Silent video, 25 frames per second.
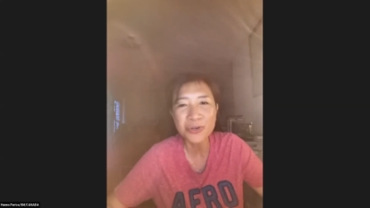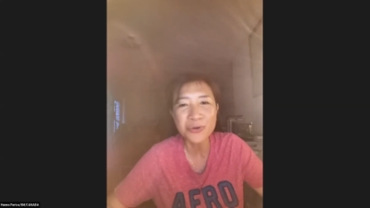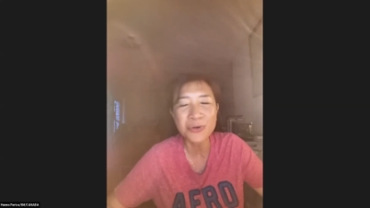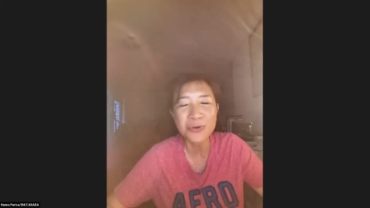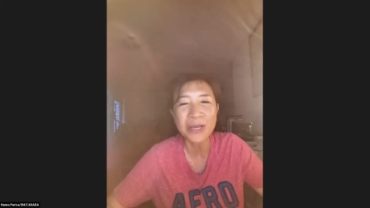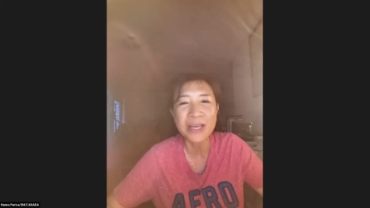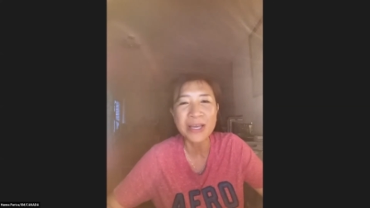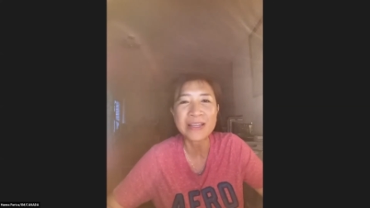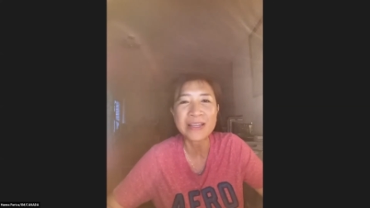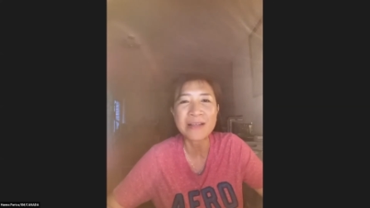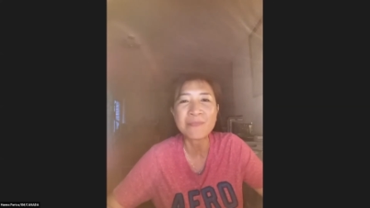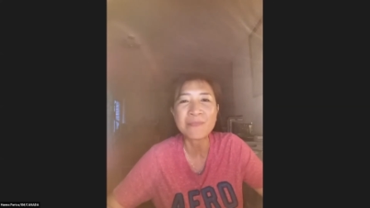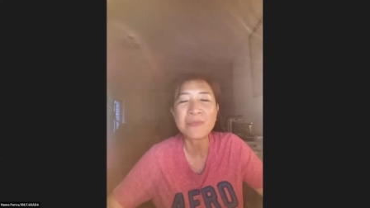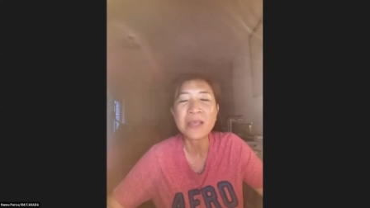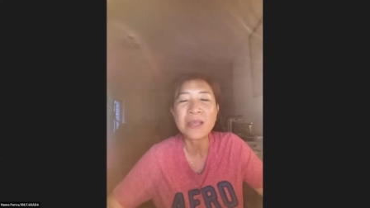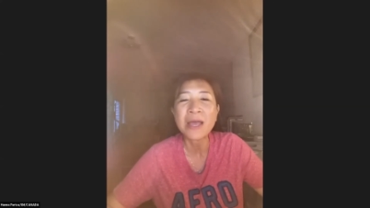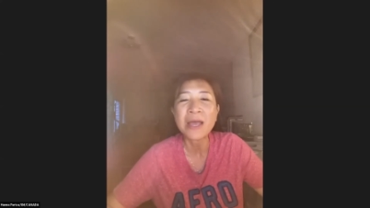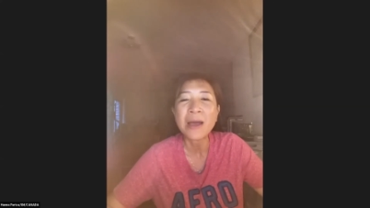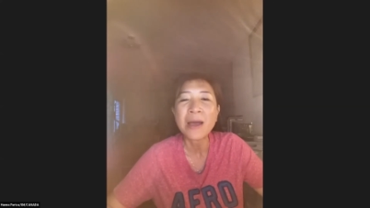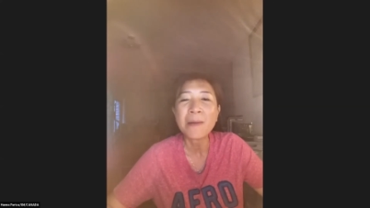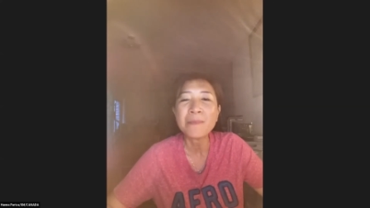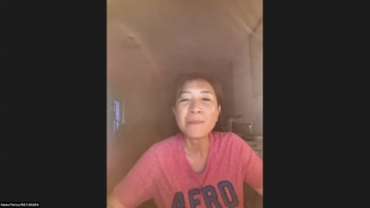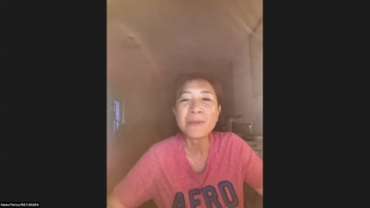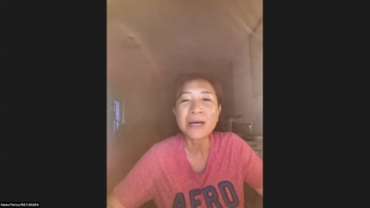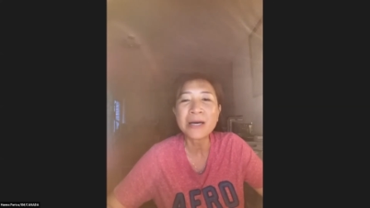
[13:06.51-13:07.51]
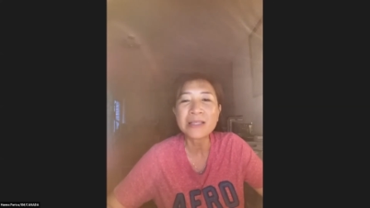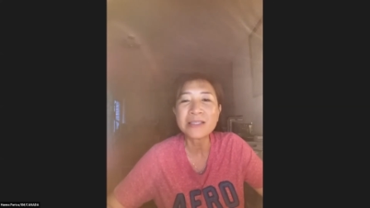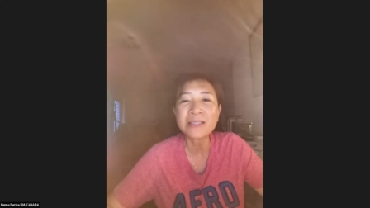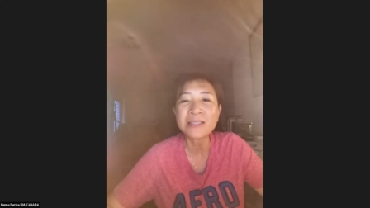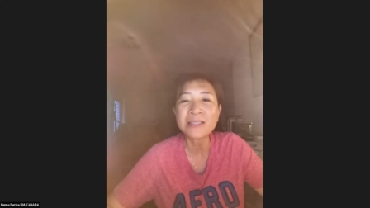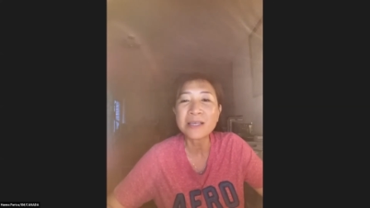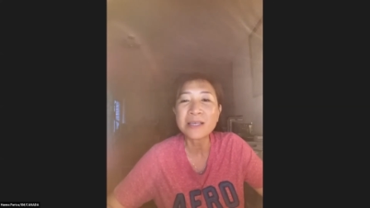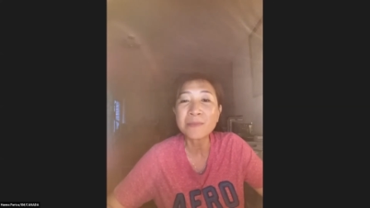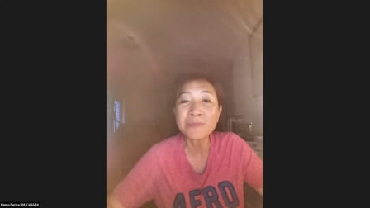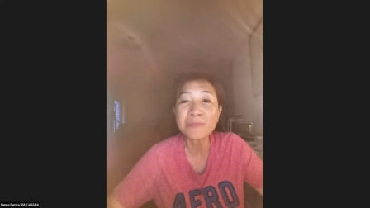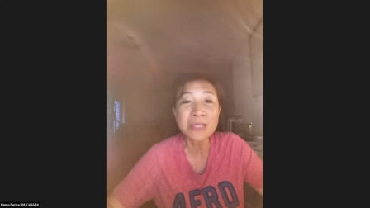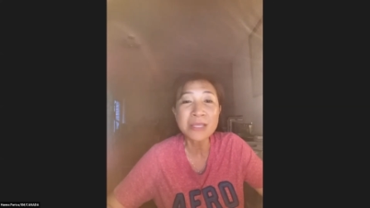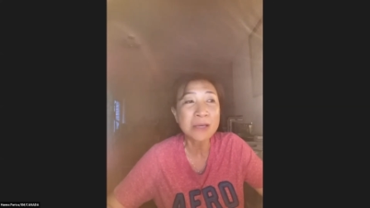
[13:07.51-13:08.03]
And then, but
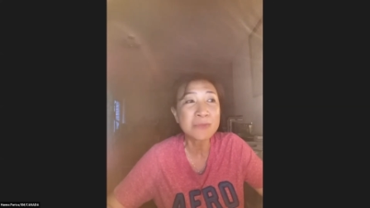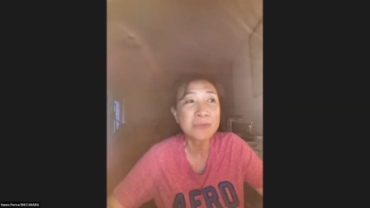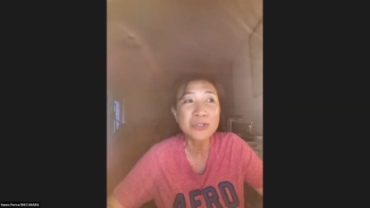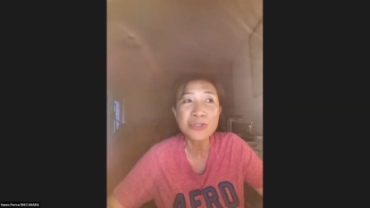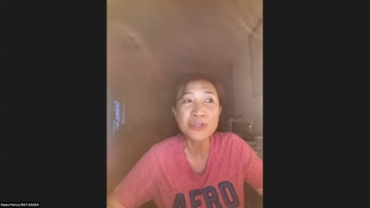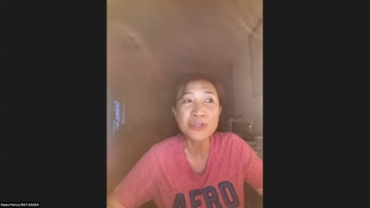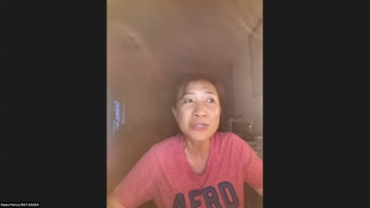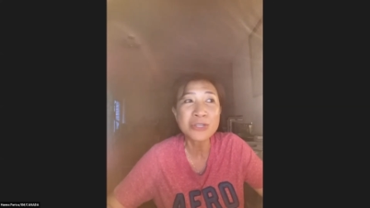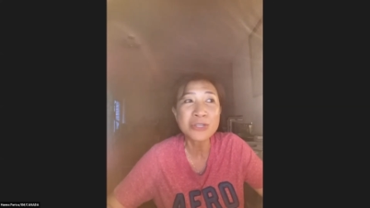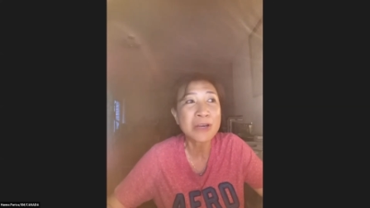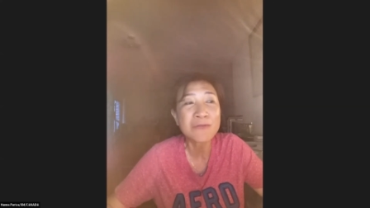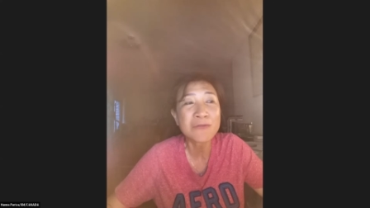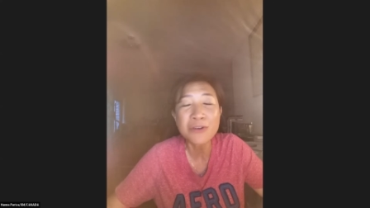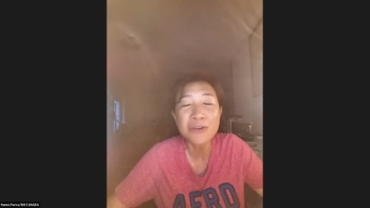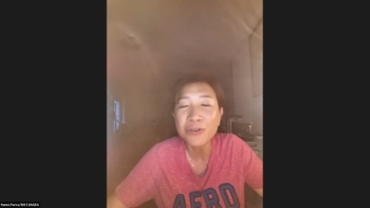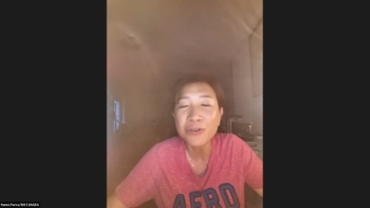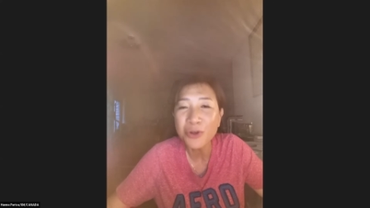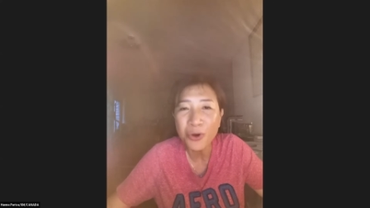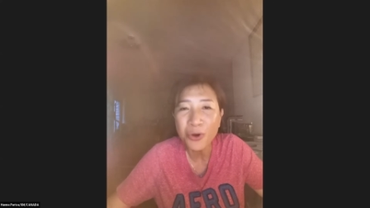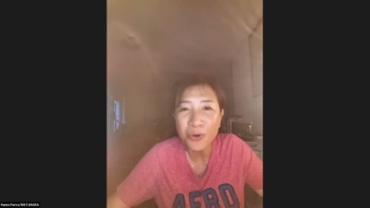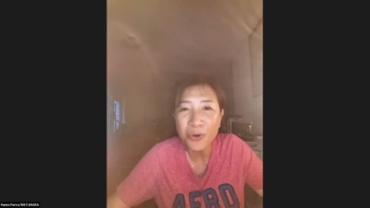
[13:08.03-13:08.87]
sometimes you never know,